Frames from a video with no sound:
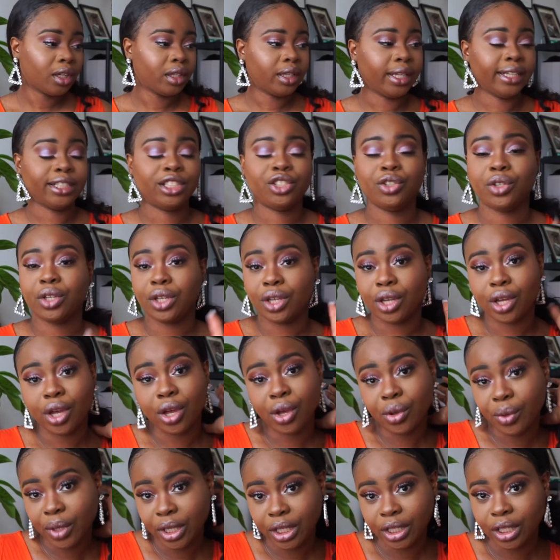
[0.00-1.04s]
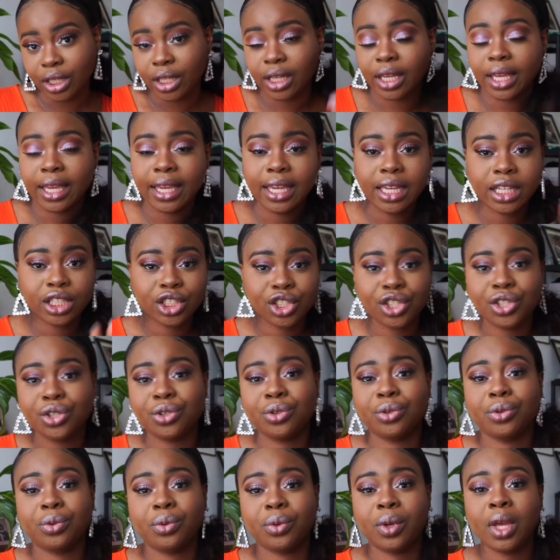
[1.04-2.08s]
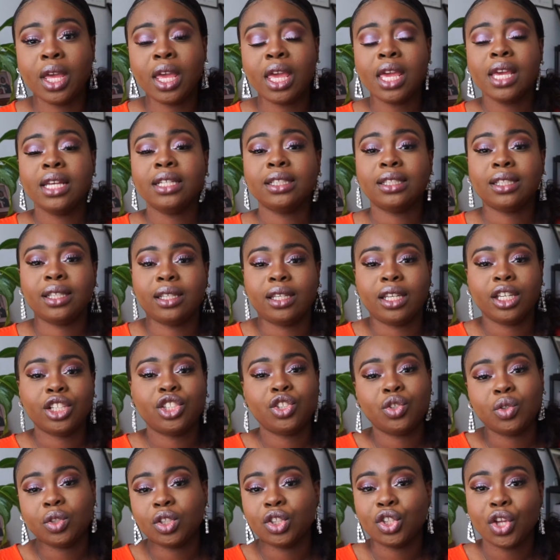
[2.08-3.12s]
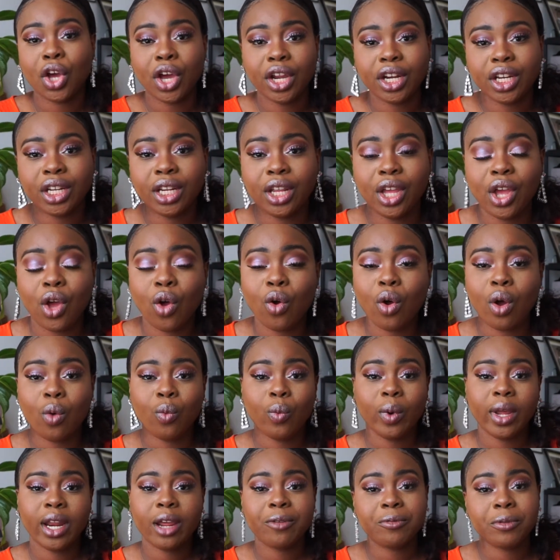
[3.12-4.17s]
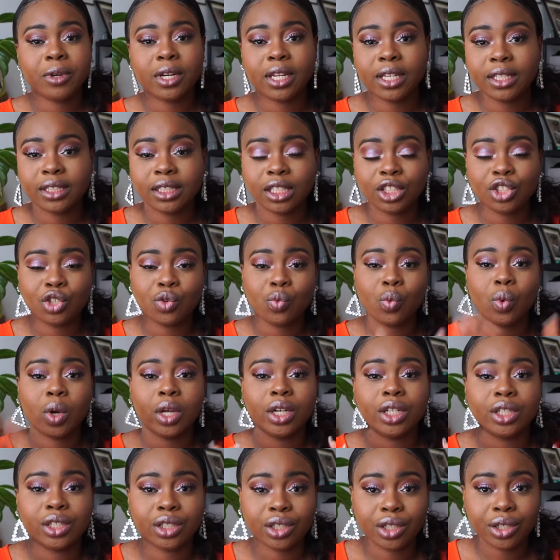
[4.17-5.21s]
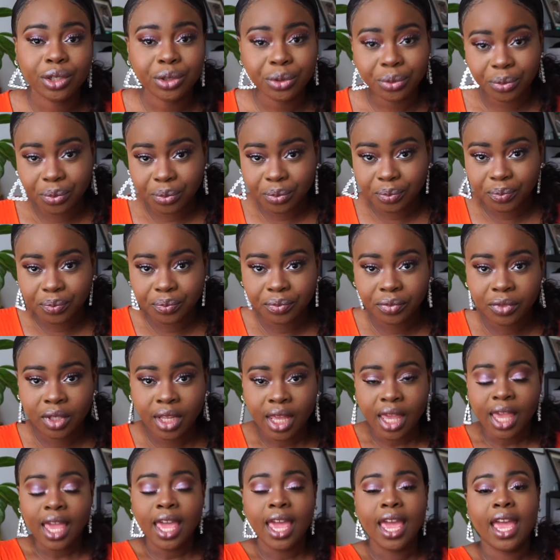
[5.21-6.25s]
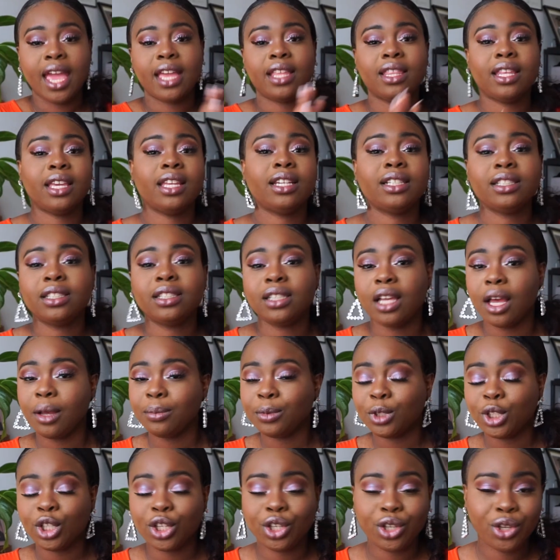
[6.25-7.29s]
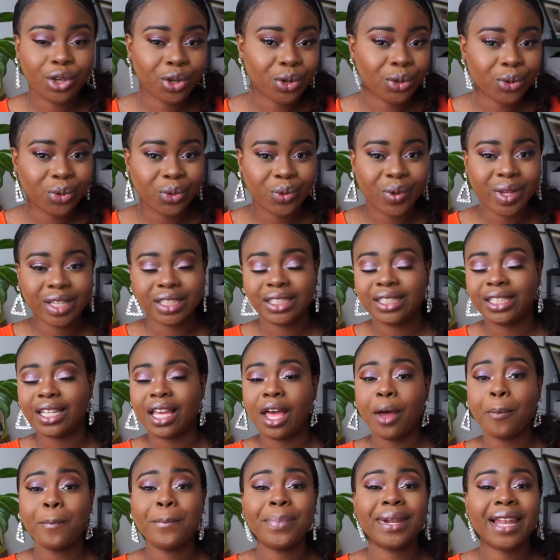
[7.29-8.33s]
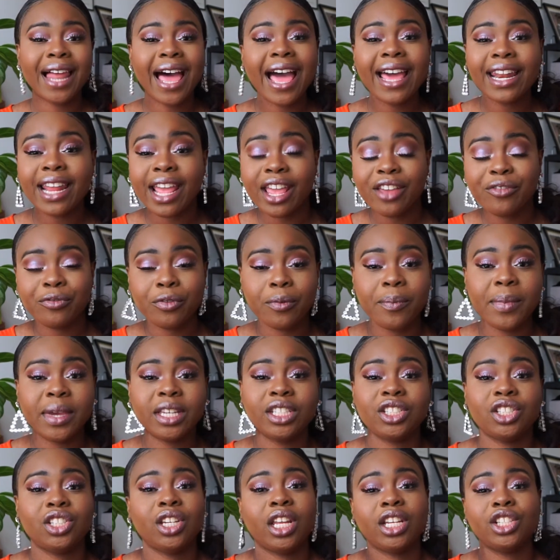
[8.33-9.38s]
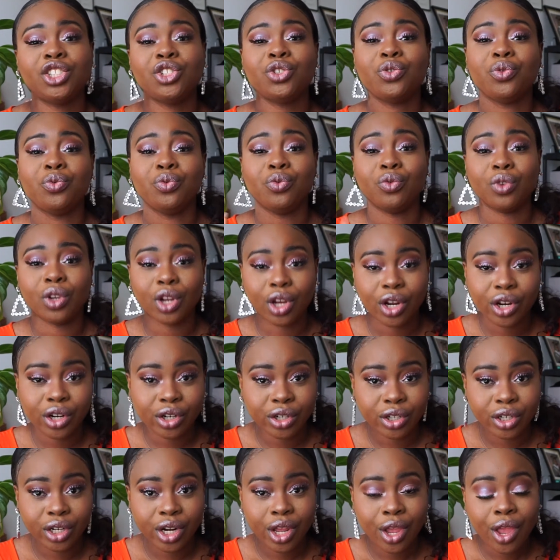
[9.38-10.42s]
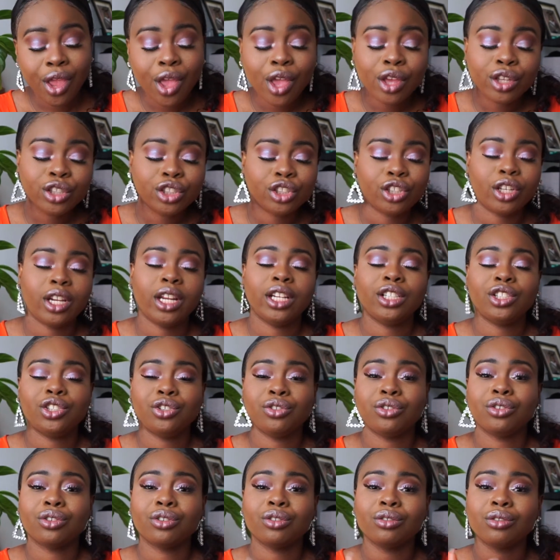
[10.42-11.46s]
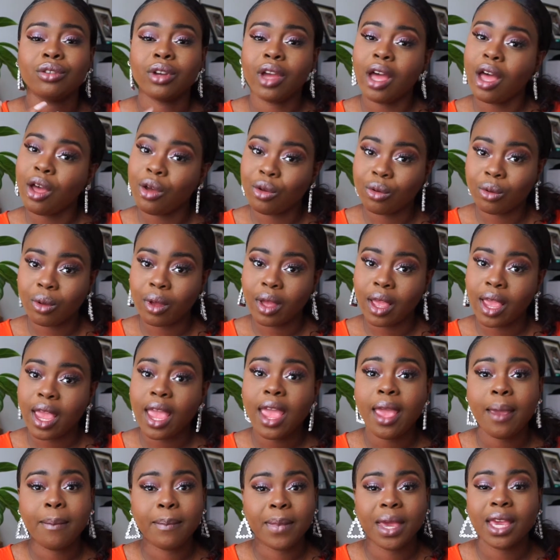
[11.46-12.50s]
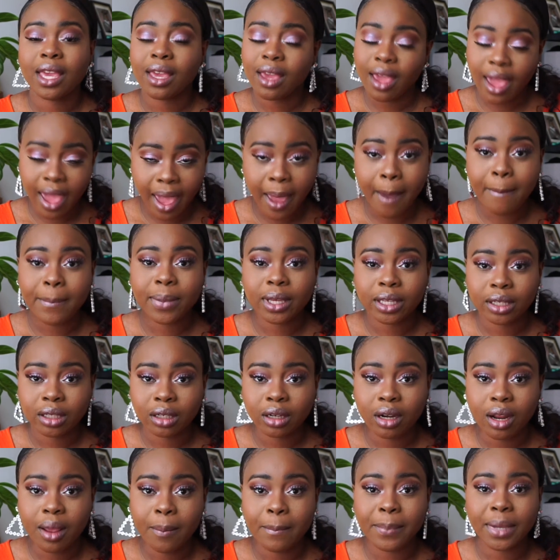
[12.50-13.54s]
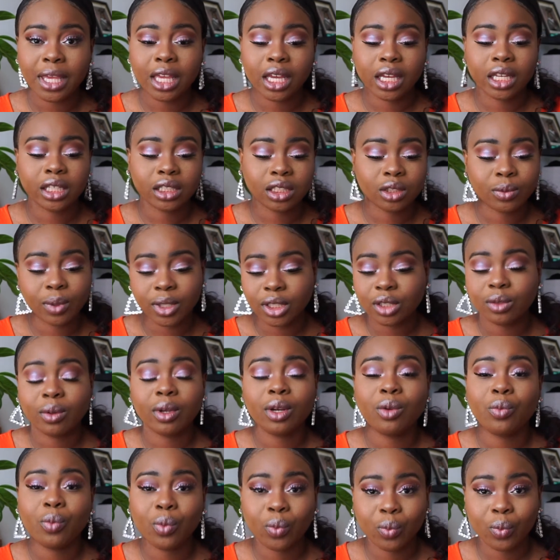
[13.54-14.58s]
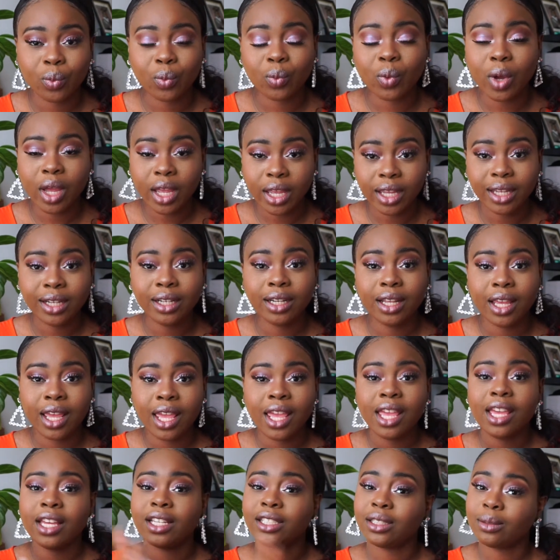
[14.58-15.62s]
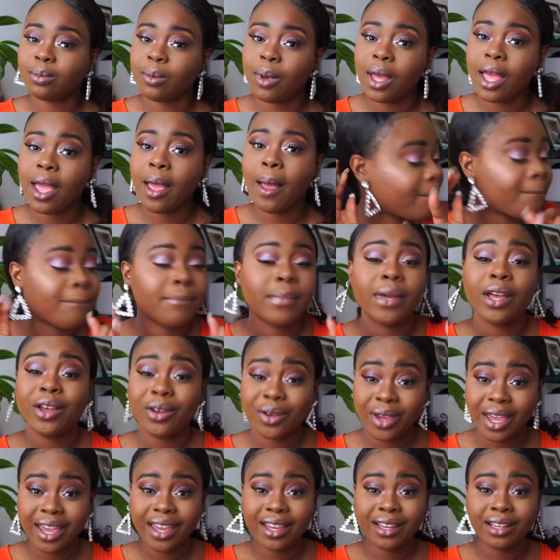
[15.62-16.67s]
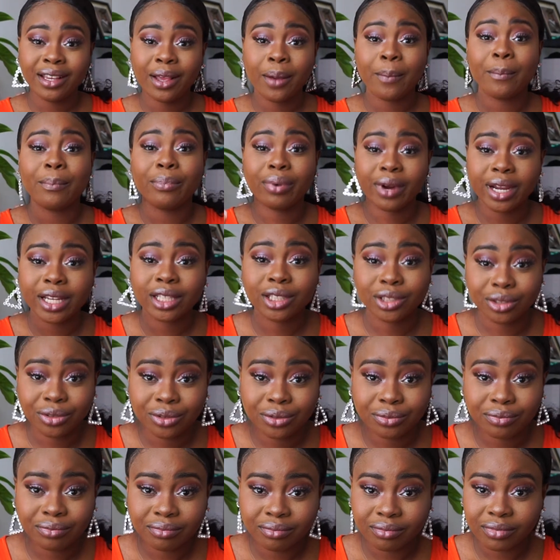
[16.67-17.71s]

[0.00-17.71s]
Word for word: That you can go and look into to get you started on whatever it is that you want to do. And then it's up to you to apply that information that you've learned so that you can go and make it happen. Because twenty twenty-one is what? Okay? Breakthrough.